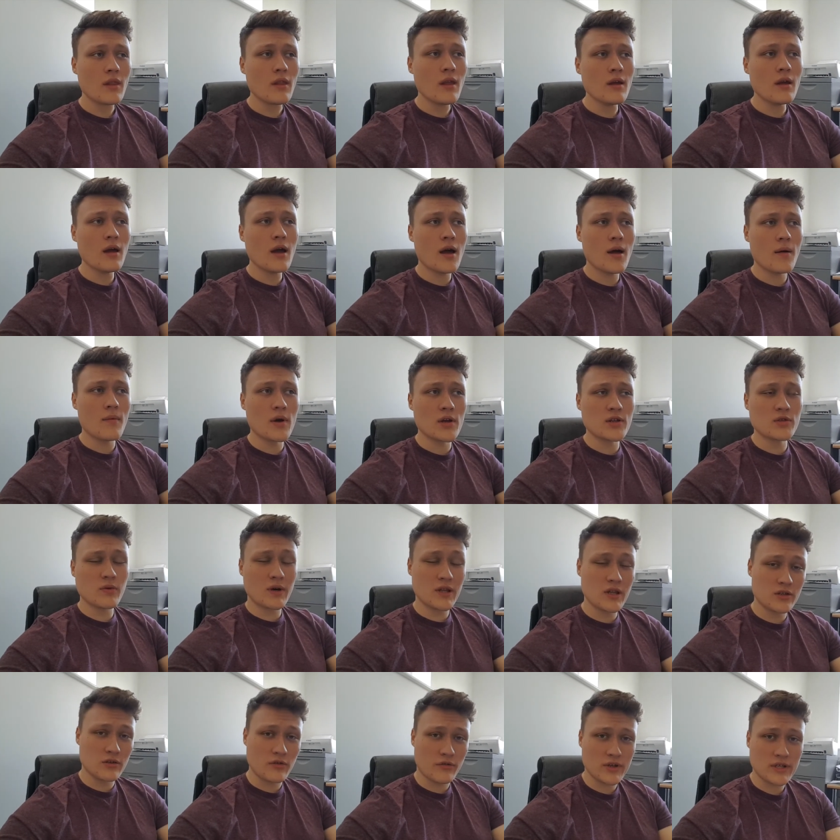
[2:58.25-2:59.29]
as well
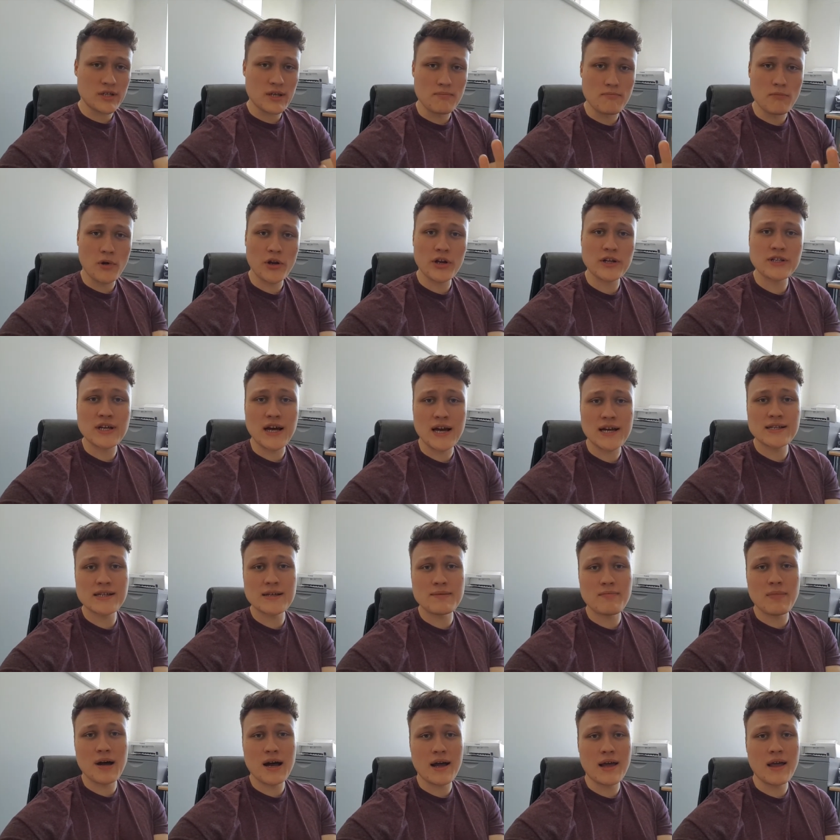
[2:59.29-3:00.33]
as obviously monetizing
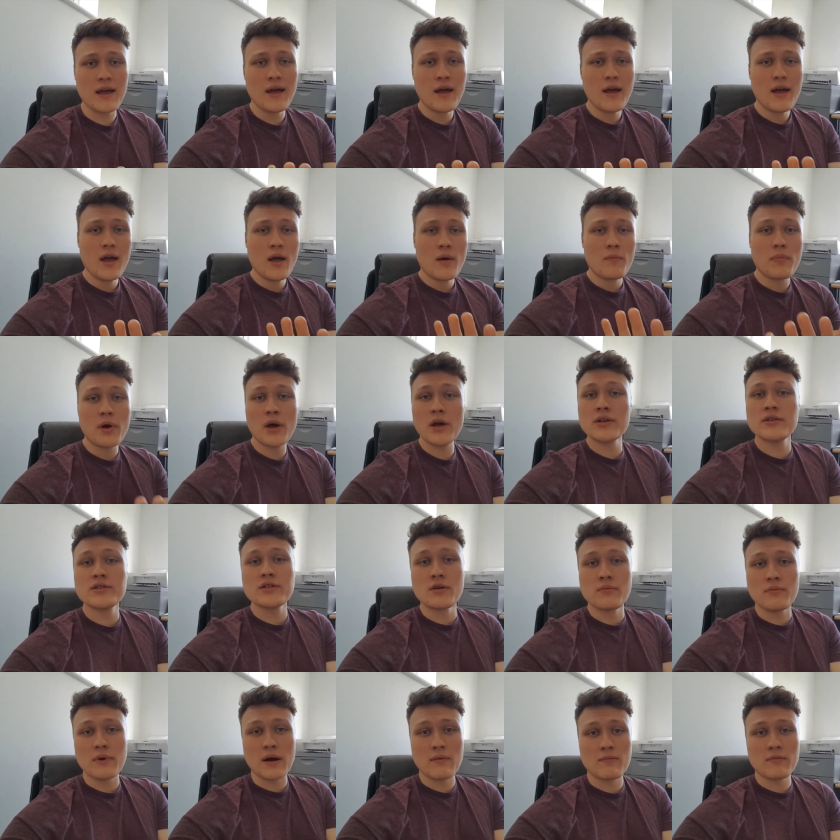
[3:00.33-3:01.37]
my
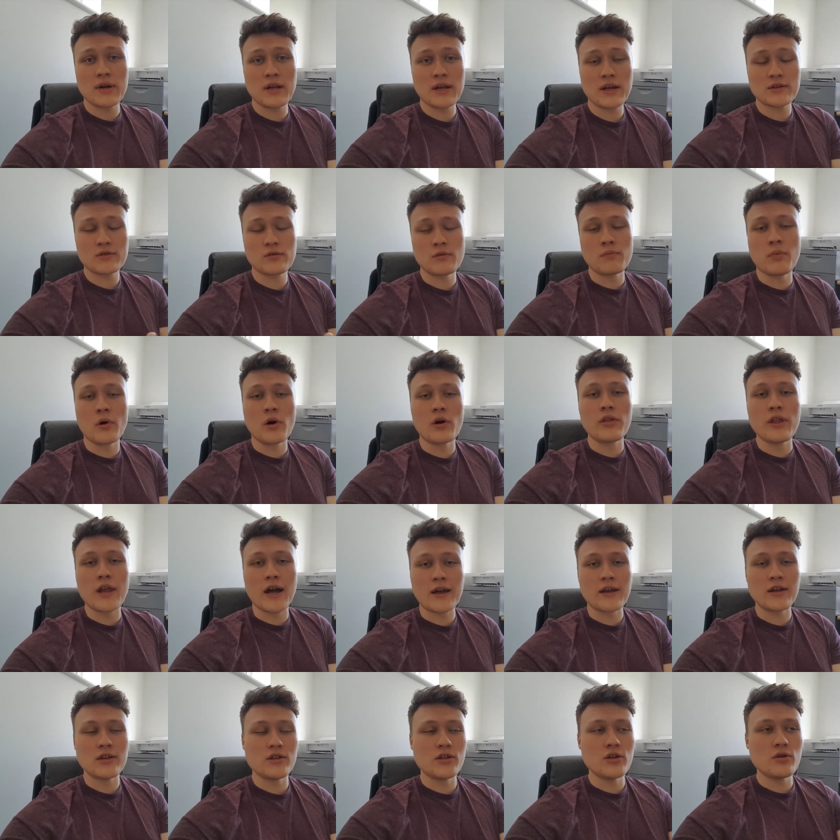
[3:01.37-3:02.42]
personal brand when it gets to a point that I can